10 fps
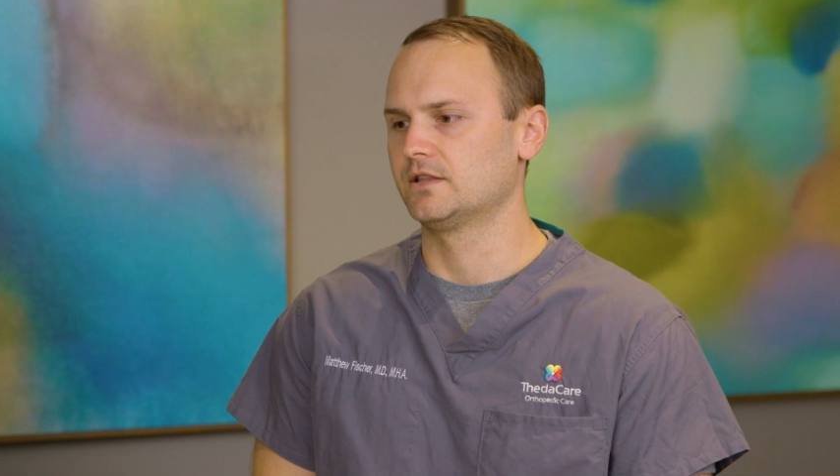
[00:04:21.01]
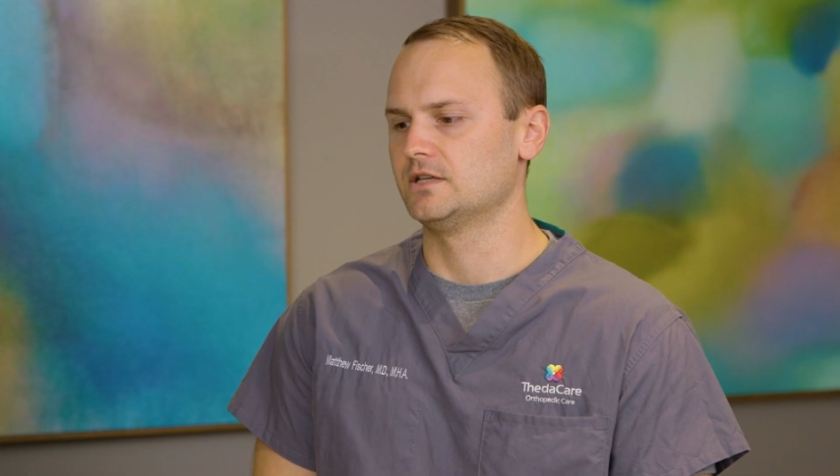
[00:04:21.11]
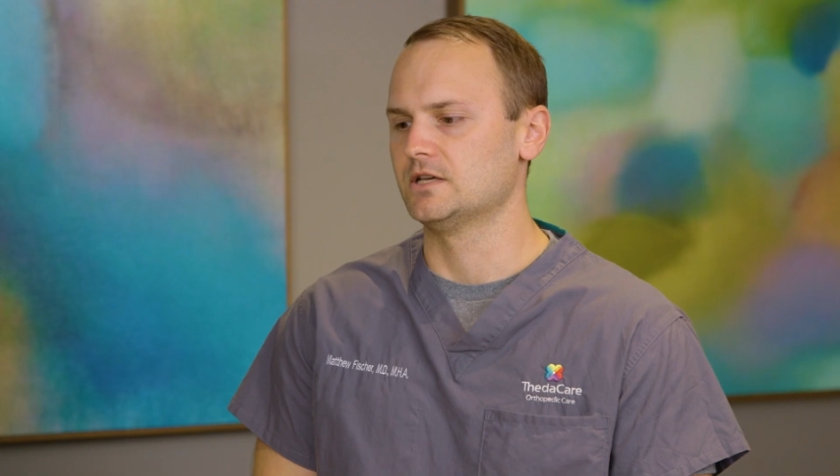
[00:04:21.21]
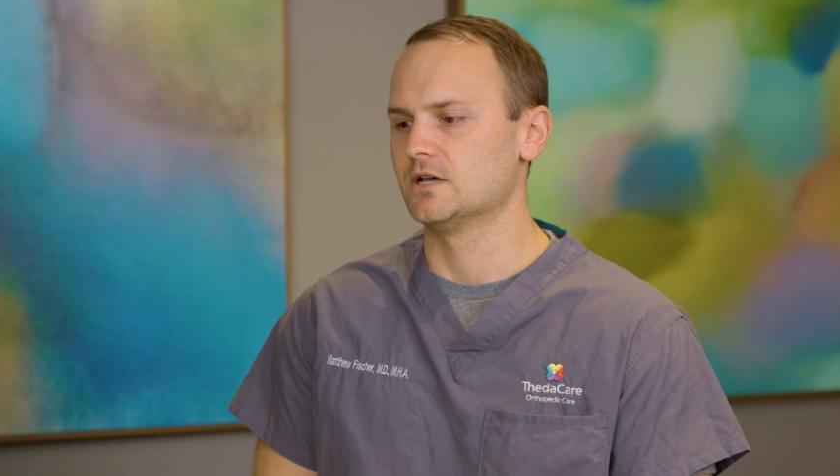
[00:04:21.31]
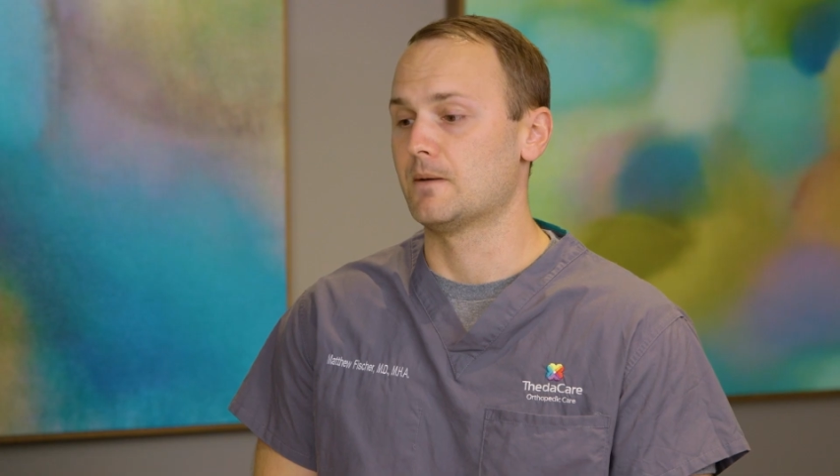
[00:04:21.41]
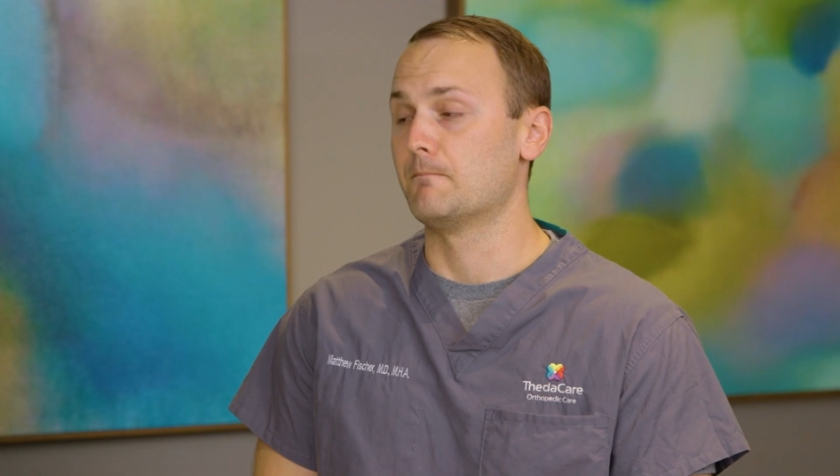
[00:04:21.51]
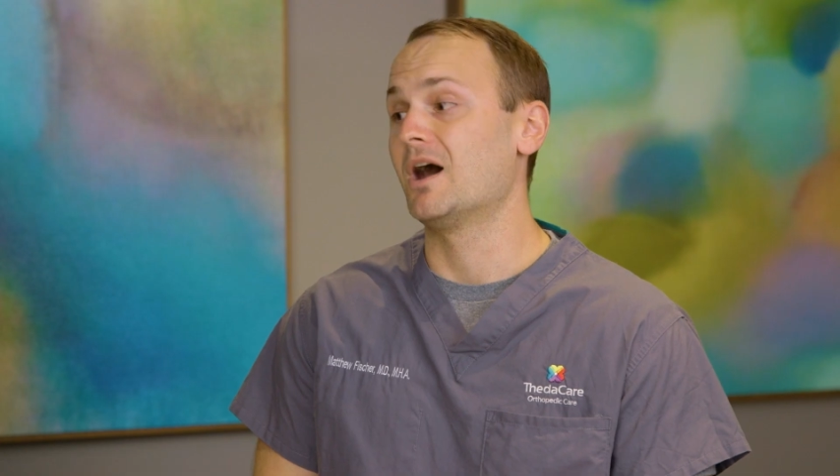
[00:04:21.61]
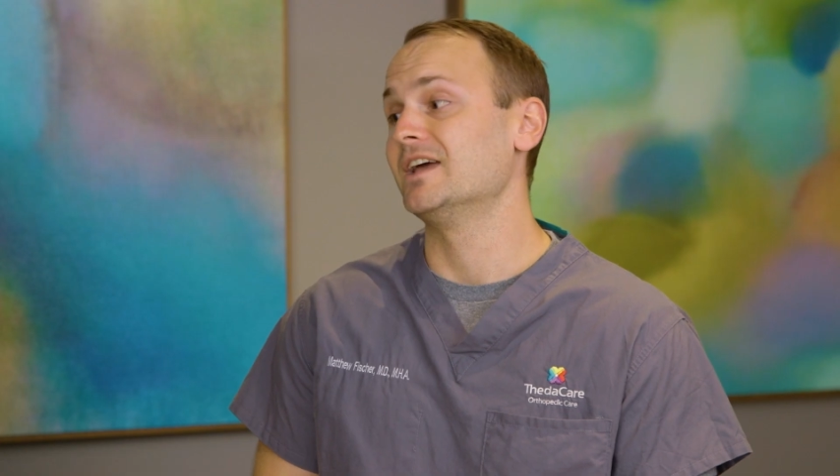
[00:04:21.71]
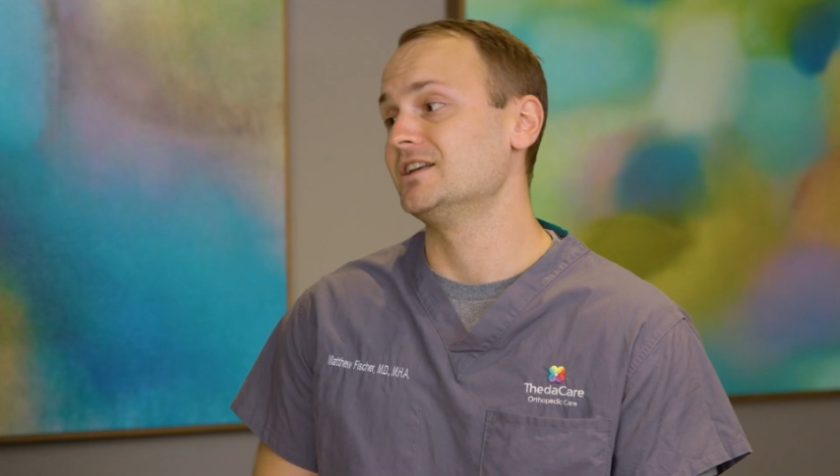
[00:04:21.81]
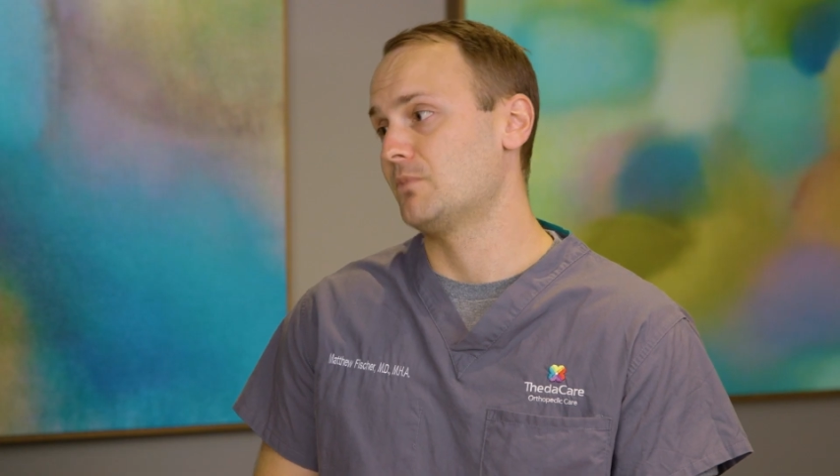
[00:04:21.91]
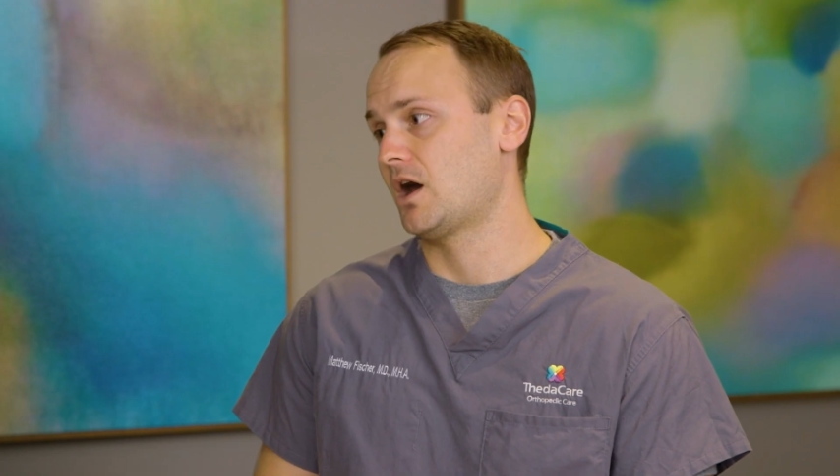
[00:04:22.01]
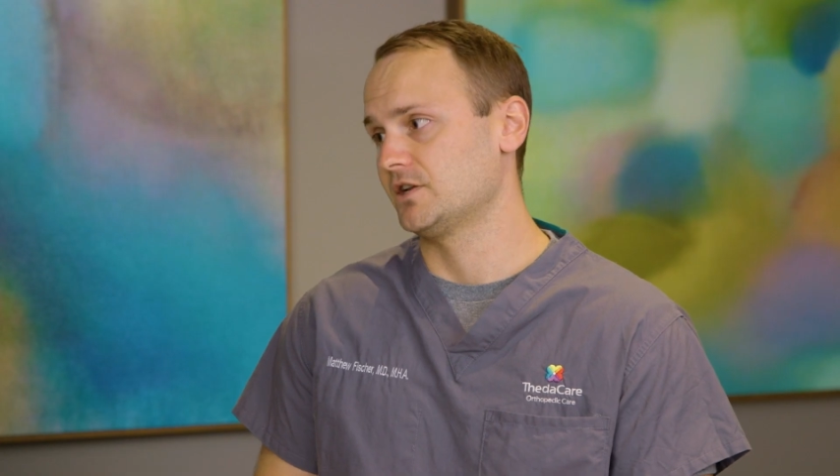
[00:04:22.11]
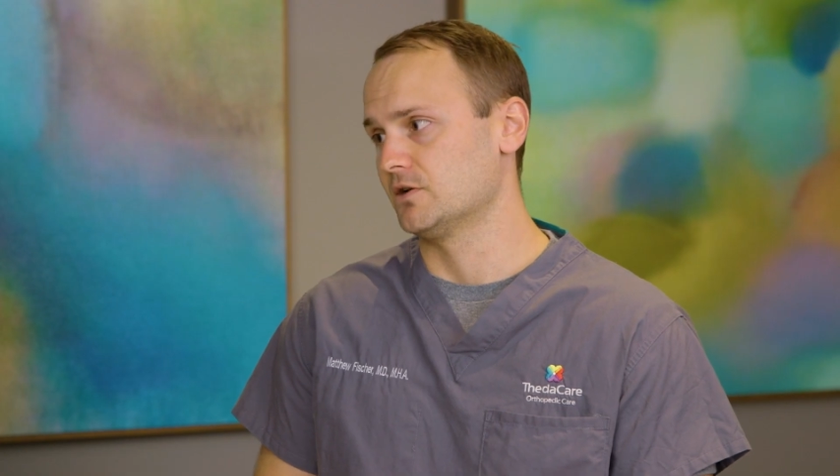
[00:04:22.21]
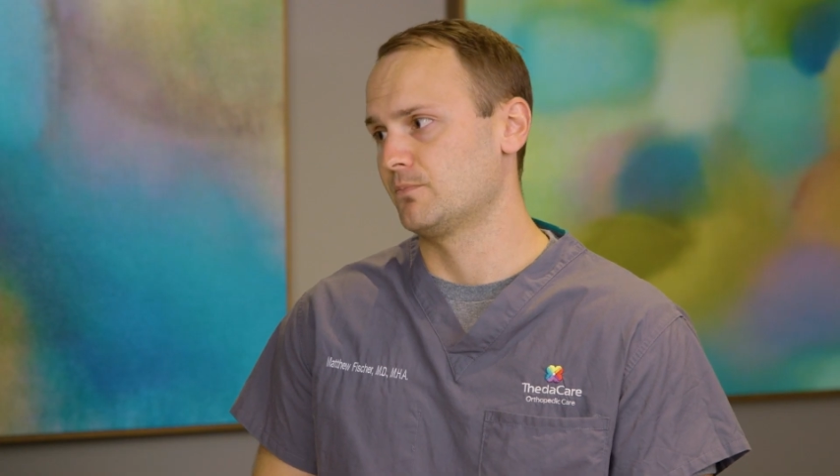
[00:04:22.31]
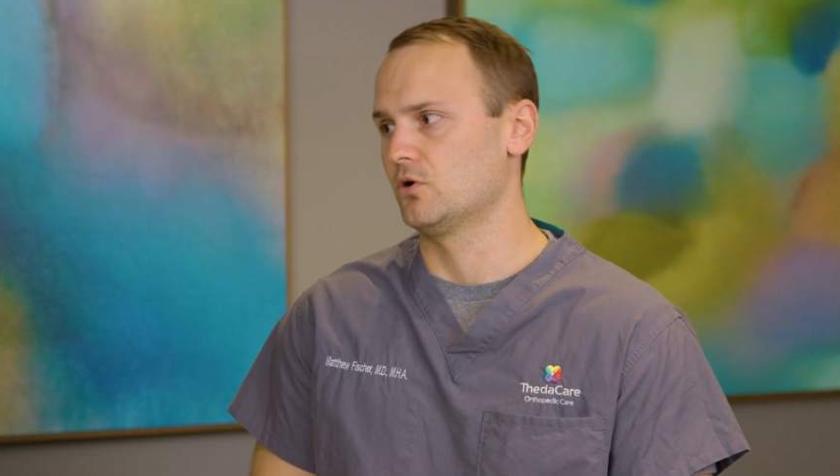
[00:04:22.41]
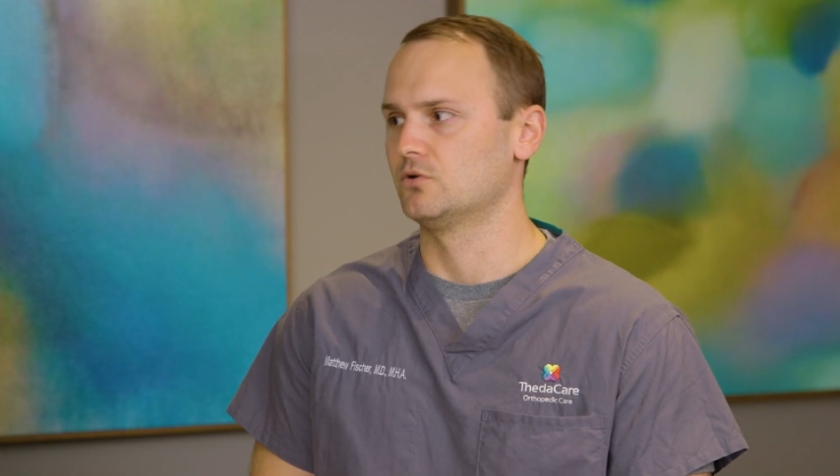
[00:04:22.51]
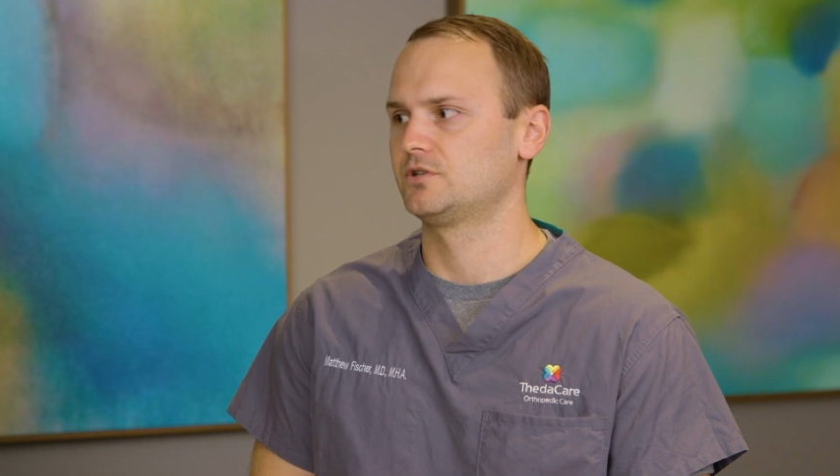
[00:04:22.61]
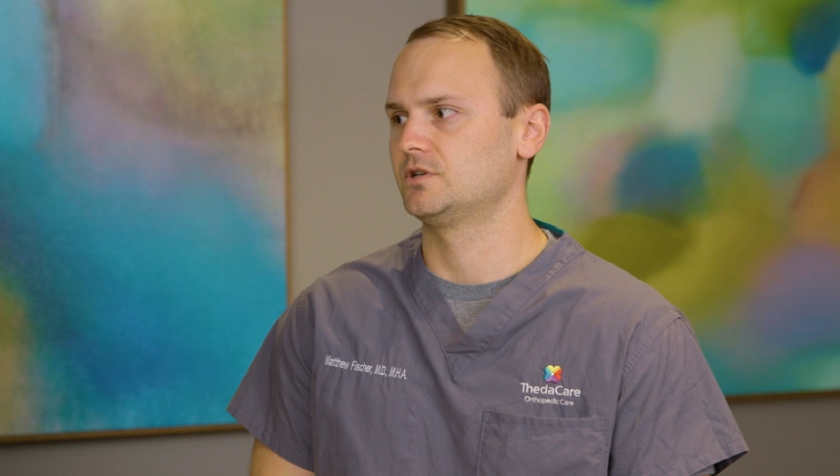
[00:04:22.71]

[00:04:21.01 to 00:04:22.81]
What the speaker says: the mind-body approach